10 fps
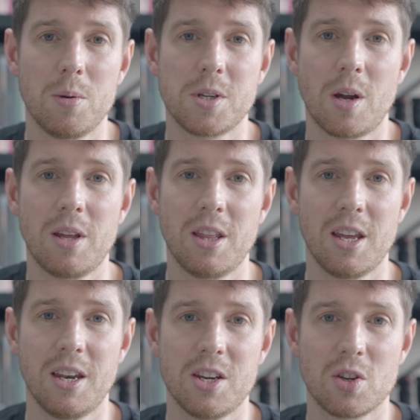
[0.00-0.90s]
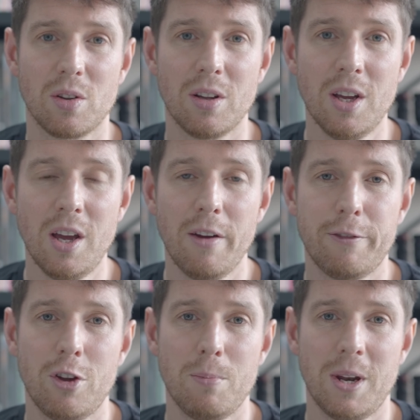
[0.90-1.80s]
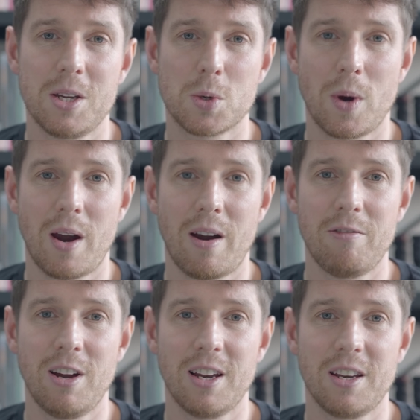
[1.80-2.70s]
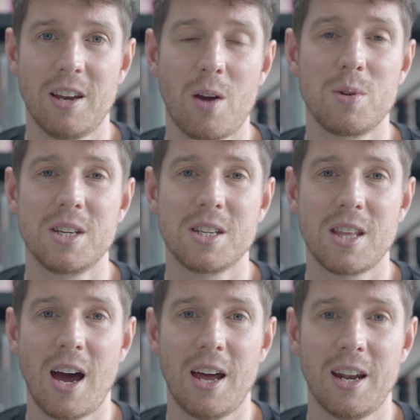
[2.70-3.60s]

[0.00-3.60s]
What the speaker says: It was only the initial few minutes where I really noticed that,